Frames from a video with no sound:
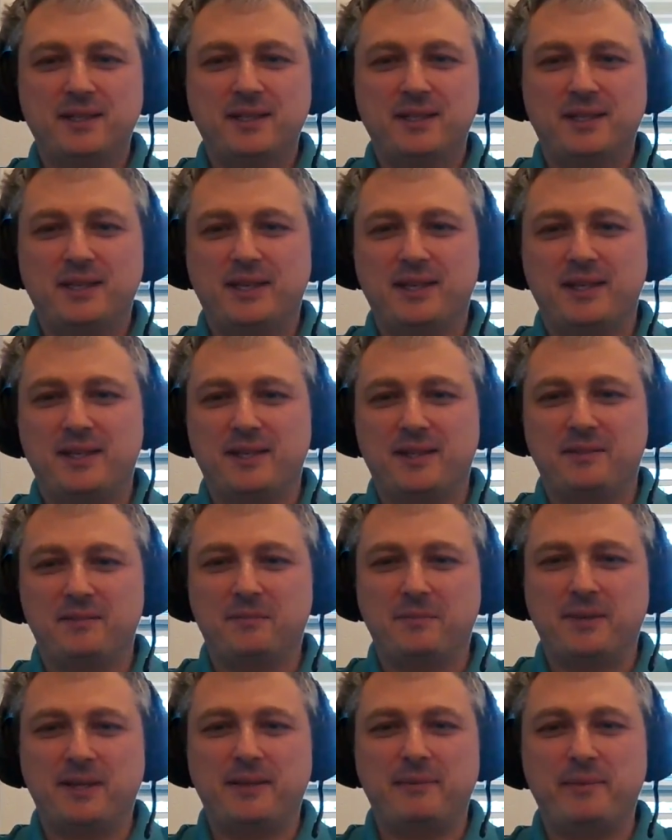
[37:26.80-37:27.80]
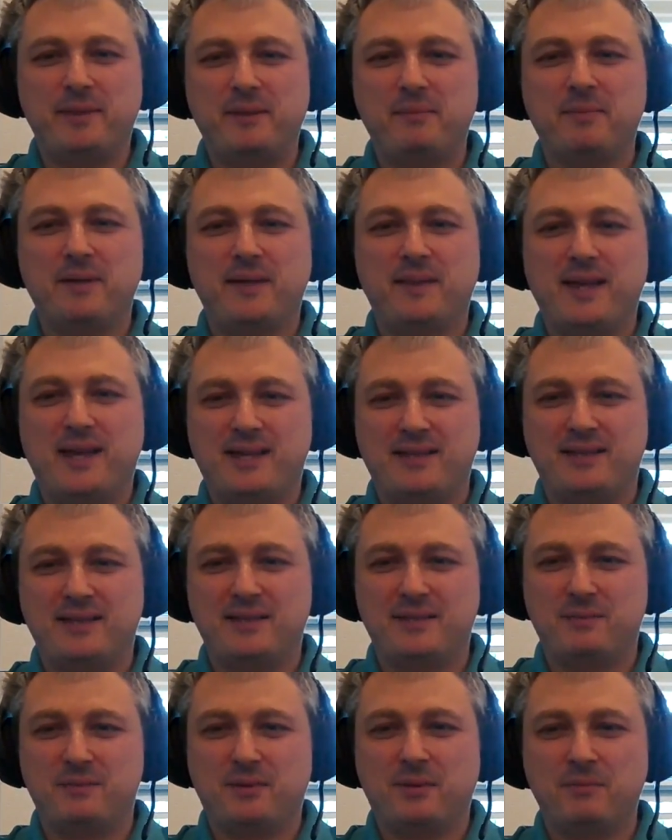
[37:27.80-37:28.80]
And what I mean by that
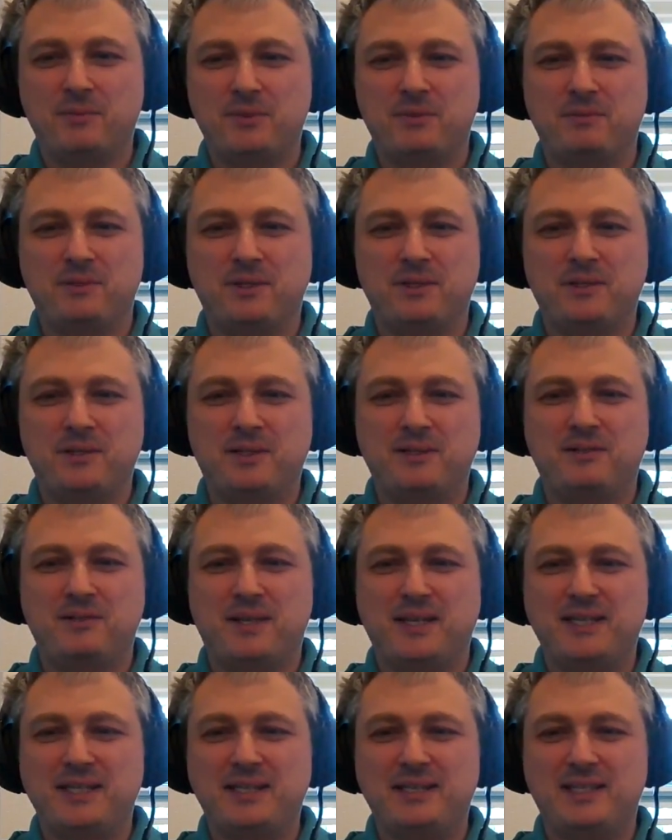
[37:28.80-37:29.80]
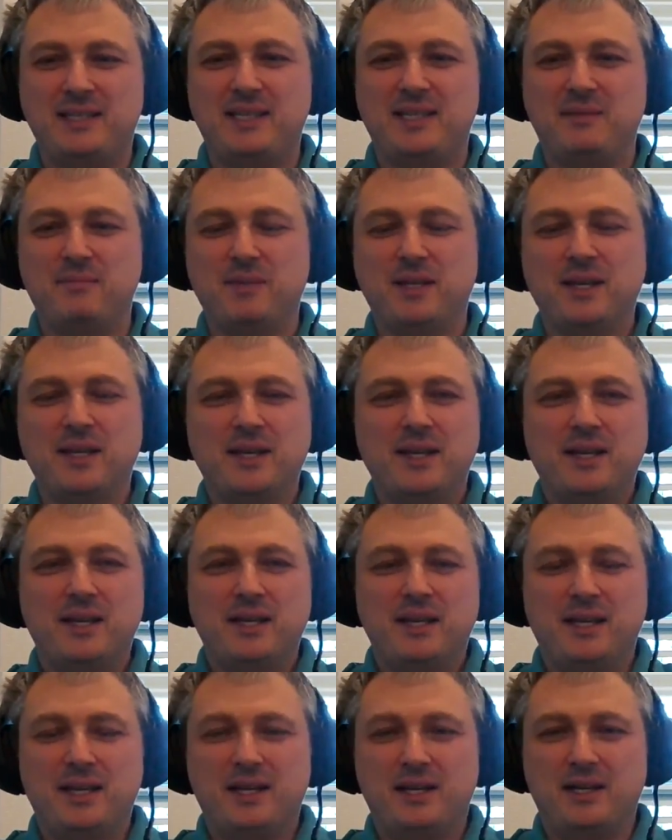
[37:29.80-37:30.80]
is, almost when you talk to any team,
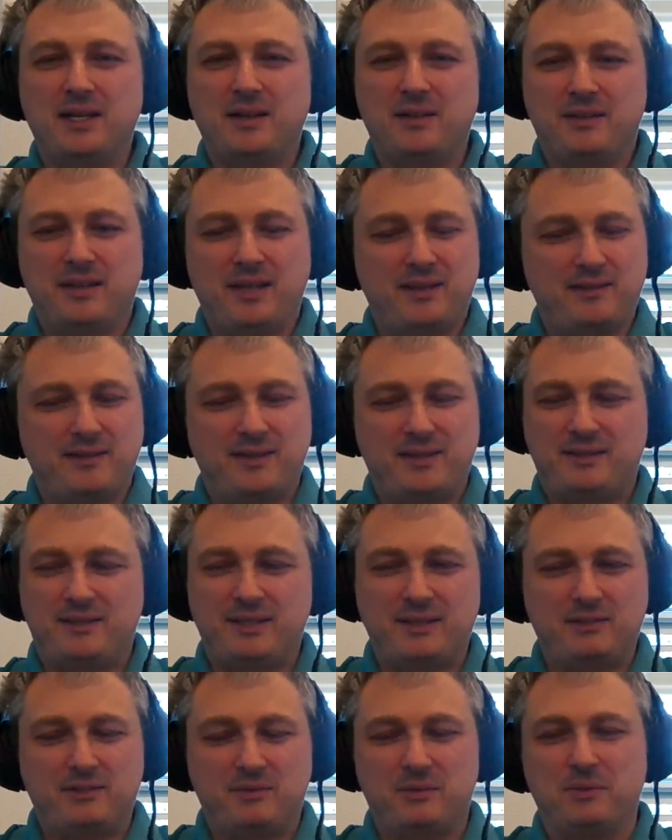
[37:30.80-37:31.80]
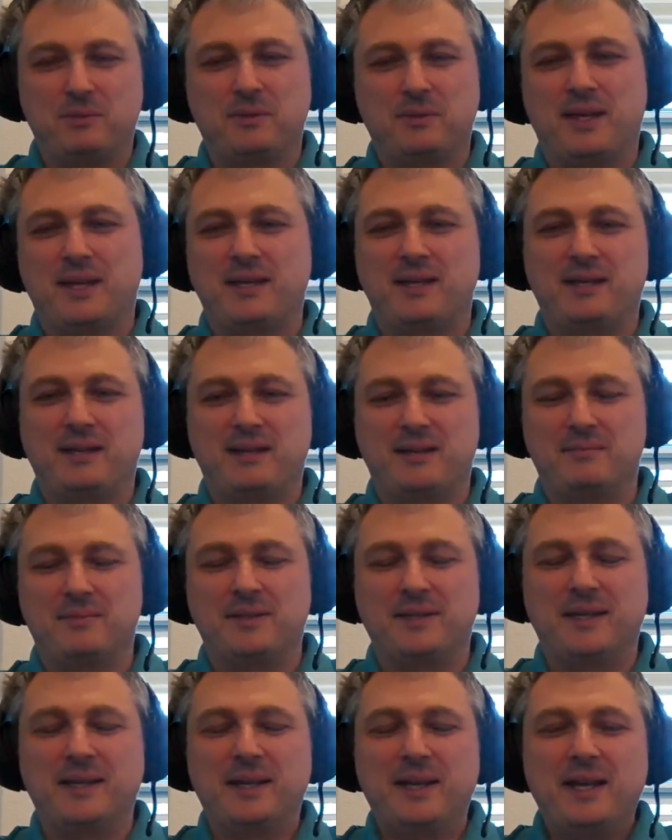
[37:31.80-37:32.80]
and this is true with any company,